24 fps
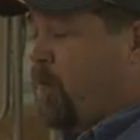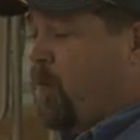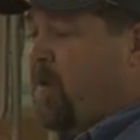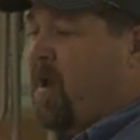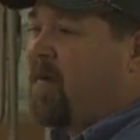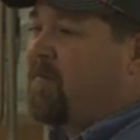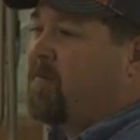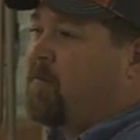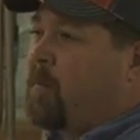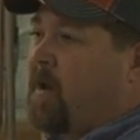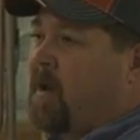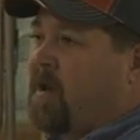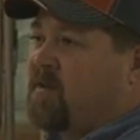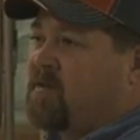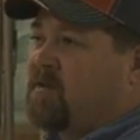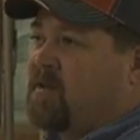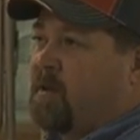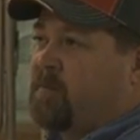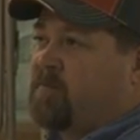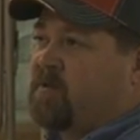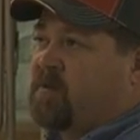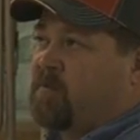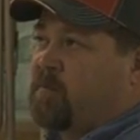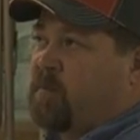we have to make
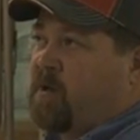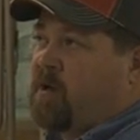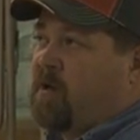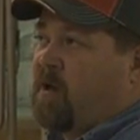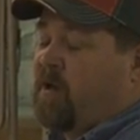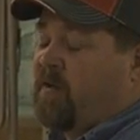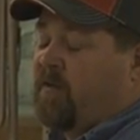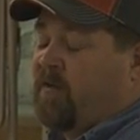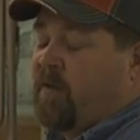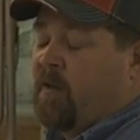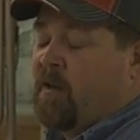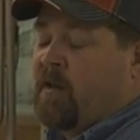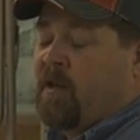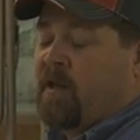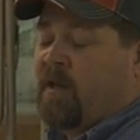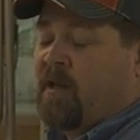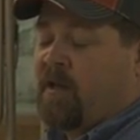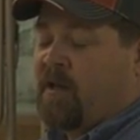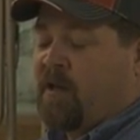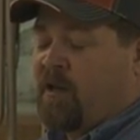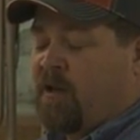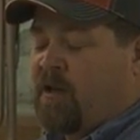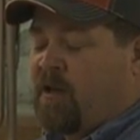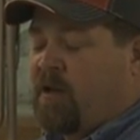assumptions, because
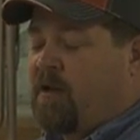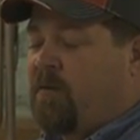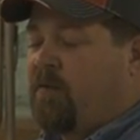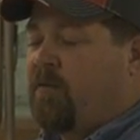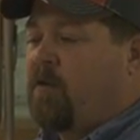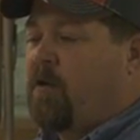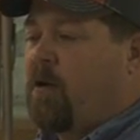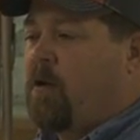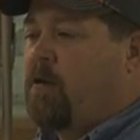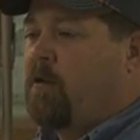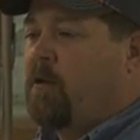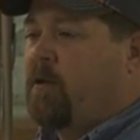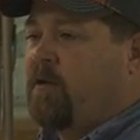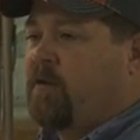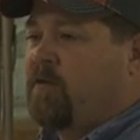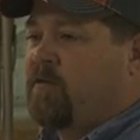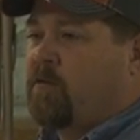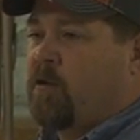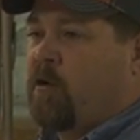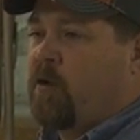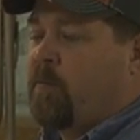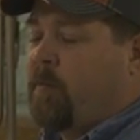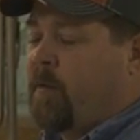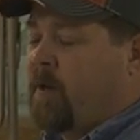none of y'all in this
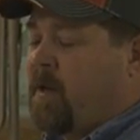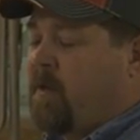room,